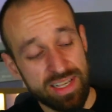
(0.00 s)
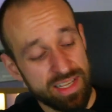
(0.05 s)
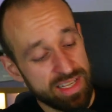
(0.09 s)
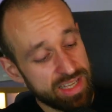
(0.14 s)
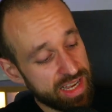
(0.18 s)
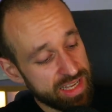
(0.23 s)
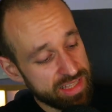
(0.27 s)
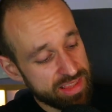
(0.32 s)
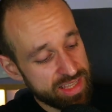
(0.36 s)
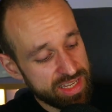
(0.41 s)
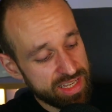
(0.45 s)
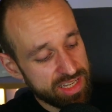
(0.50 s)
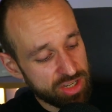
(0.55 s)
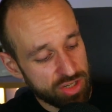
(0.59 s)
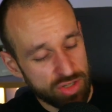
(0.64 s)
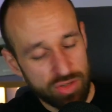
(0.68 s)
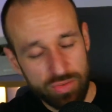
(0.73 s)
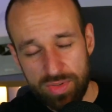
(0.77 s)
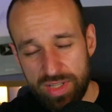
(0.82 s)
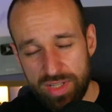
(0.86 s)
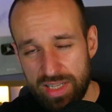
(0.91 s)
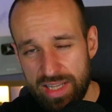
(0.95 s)
I think
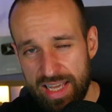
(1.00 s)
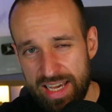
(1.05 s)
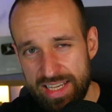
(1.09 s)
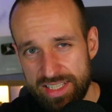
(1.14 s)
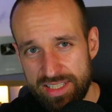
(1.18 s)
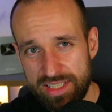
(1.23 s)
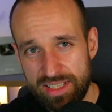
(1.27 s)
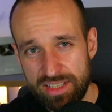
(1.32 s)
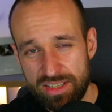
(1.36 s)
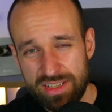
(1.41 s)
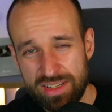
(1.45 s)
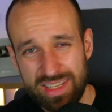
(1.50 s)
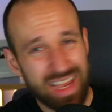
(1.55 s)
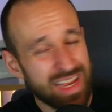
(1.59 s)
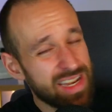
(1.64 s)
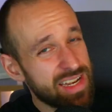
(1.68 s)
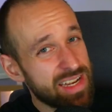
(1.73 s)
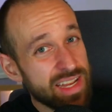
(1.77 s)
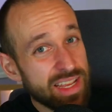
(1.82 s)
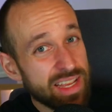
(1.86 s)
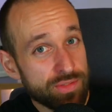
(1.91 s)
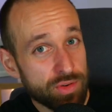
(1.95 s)
over the last years, I
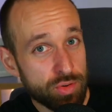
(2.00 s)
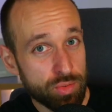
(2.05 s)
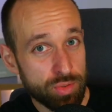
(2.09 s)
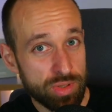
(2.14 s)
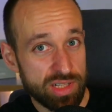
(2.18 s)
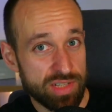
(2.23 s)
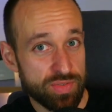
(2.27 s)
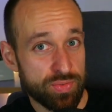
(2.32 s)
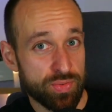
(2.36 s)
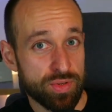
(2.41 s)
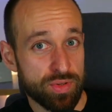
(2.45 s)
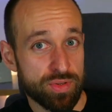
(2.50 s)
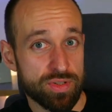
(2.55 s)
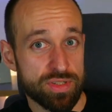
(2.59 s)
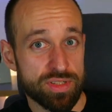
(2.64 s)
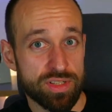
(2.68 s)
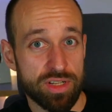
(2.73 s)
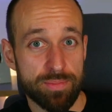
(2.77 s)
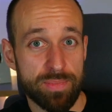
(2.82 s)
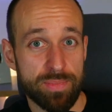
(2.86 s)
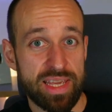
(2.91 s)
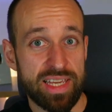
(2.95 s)
never really
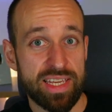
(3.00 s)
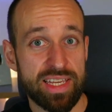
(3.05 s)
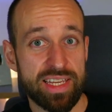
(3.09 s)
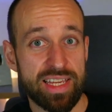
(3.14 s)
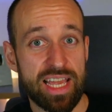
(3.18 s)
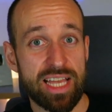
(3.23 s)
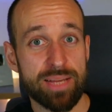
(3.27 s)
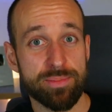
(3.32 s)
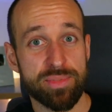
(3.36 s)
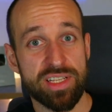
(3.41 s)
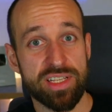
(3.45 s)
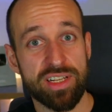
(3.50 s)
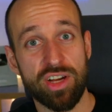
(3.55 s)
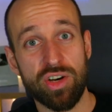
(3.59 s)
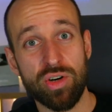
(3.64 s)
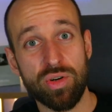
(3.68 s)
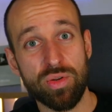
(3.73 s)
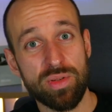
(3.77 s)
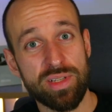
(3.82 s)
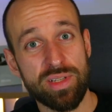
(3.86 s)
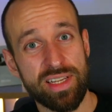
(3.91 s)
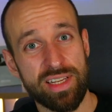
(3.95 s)
focused on making apps. And
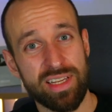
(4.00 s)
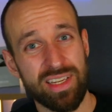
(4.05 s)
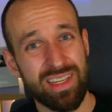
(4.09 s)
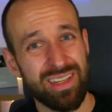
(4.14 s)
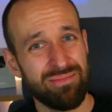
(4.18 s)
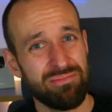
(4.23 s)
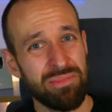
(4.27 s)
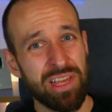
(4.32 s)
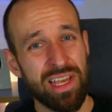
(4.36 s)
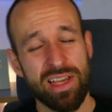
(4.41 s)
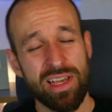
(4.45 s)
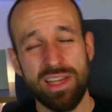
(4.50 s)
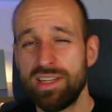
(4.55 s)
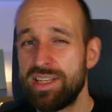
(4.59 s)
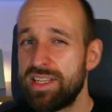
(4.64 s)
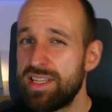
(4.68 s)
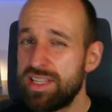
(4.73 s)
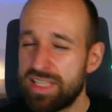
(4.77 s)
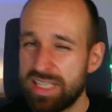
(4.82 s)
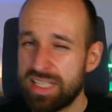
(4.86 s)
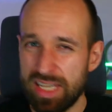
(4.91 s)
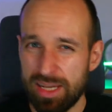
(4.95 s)
only in
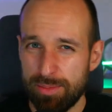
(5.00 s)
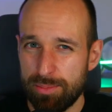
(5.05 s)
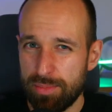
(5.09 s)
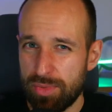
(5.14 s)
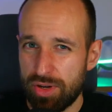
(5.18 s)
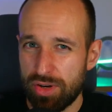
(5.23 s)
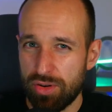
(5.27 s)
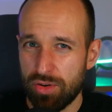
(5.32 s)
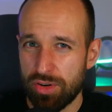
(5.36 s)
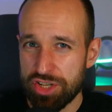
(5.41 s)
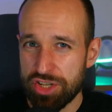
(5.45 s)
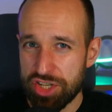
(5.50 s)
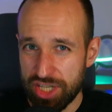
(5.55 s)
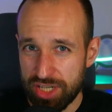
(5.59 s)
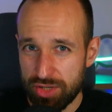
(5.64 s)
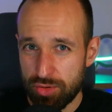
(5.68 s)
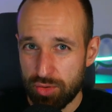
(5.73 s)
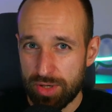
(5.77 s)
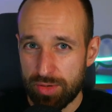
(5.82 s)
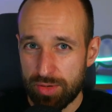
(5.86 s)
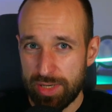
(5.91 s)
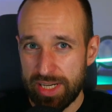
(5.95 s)
December or
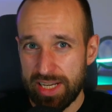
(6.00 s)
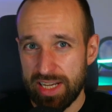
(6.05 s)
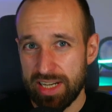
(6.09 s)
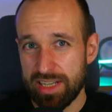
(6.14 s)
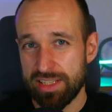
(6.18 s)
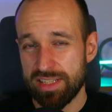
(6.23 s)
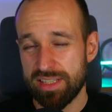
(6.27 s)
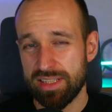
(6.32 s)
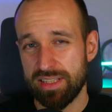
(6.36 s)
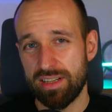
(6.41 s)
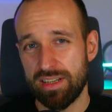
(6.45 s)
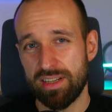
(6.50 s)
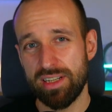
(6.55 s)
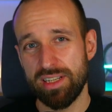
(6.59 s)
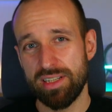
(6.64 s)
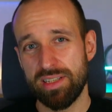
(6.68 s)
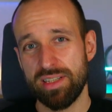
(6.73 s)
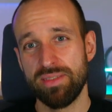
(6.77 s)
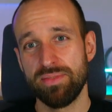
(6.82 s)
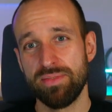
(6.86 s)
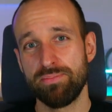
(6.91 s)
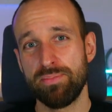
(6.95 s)
January, I
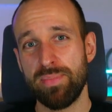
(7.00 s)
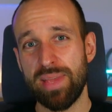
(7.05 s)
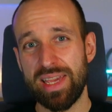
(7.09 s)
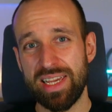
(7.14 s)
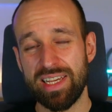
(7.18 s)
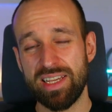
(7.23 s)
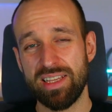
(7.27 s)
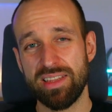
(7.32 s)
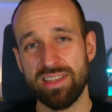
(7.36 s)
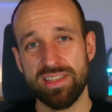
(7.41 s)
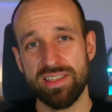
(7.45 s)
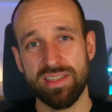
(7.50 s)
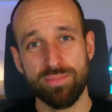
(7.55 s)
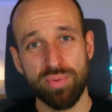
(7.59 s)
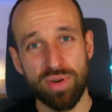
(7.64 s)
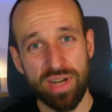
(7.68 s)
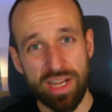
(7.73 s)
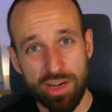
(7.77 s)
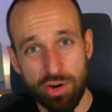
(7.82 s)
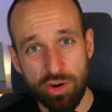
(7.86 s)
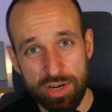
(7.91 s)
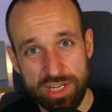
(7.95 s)
started making this a
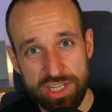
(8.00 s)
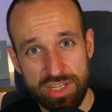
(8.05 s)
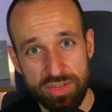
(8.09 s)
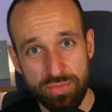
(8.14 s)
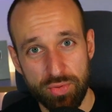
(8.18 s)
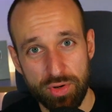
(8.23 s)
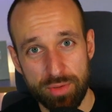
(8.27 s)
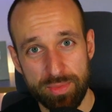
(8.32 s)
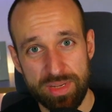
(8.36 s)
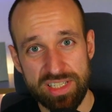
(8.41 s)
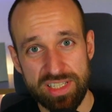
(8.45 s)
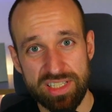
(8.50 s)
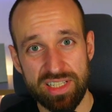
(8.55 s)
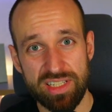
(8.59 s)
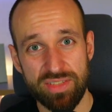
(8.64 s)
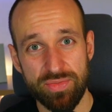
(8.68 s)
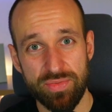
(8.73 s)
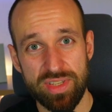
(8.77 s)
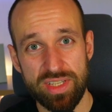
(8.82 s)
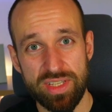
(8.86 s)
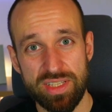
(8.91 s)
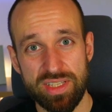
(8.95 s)
priority for
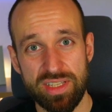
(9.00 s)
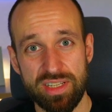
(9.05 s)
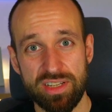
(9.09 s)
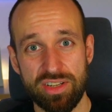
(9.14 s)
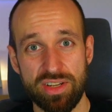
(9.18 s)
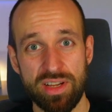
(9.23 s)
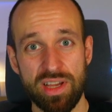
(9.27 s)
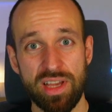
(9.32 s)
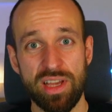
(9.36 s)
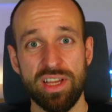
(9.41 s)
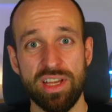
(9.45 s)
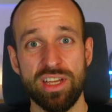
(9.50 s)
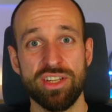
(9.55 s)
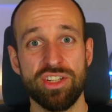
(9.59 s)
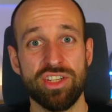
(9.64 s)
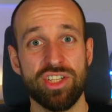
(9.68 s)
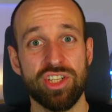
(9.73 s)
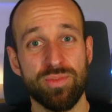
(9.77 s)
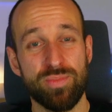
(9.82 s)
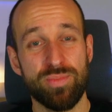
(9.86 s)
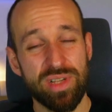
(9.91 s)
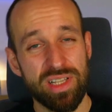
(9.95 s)
myself this year
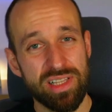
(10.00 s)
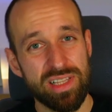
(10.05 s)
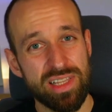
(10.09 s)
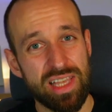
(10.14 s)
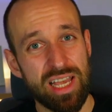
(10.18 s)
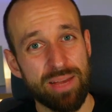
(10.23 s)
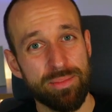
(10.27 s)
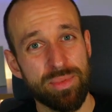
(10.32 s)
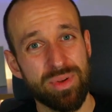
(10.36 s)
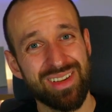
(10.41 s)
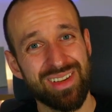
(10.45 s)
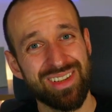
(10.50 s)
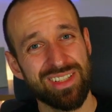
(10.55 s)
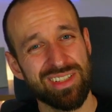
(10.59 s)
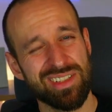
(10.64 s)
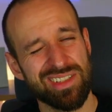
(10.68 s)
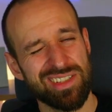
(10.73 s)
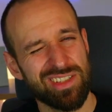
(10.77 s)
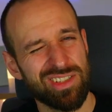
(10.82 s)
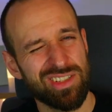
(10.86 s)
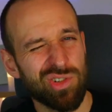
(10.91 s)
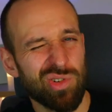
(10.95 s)
to build up
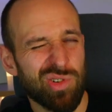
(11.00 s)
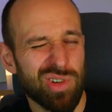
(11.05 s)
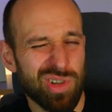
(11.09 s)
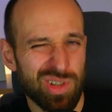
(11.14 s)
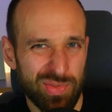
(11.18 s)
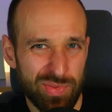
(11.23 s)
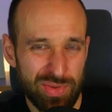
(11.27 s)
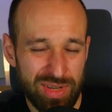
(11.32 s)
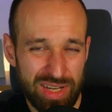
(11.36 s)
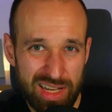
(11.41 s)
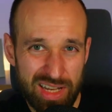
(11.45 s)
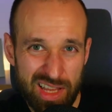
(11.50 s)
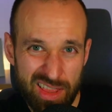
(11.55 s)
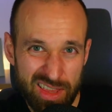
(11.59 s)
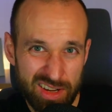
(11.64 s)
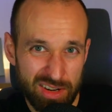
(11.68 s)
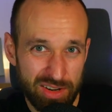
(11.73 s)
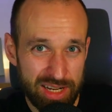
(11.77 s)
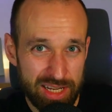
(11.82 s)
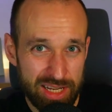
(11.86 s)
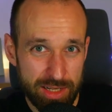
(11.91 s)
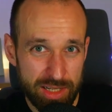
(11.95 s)
sort of
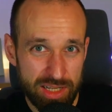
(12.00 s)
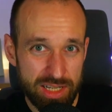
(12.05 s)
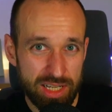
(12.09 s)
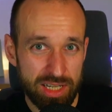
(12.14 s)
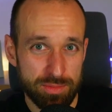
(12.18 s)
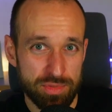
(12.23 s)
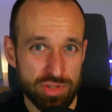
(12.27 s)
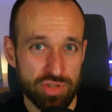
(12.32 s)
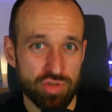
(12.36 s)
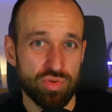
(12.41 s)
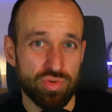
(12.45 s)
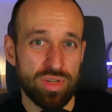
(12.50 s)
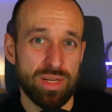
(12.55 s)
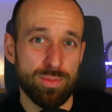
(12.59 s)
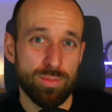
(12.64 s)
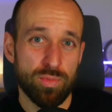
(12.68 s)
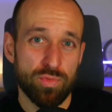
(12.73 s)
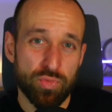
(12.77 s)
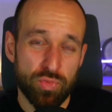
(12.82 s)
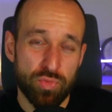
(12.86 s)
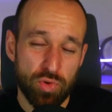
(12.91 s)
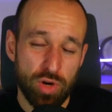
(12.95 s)
another income stream
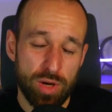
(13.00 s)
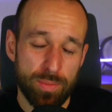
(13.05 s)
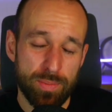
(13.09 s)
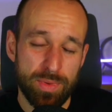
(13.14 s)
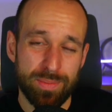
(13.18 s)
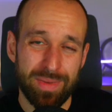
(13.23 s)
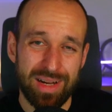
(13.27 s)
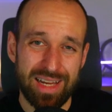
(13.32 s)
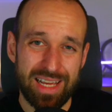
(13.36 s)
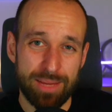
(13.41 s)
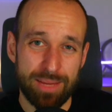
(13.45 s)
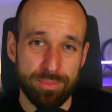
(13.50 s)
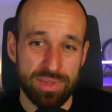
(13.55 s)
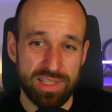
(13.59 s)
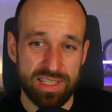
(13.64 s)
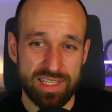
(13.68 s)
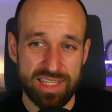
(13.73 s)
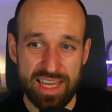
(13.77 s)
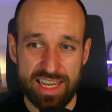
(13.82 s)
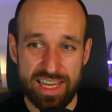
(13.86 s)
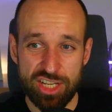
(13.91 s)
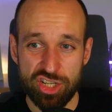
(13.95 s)
from my
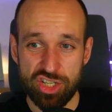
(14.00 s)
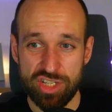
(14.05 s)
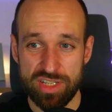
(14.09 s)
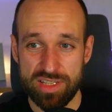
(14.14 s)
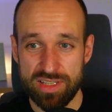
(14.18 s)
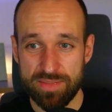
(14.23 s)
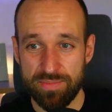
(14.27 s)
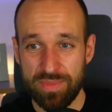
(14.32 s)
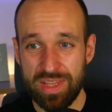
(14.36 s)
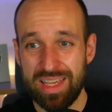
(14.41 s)
applications.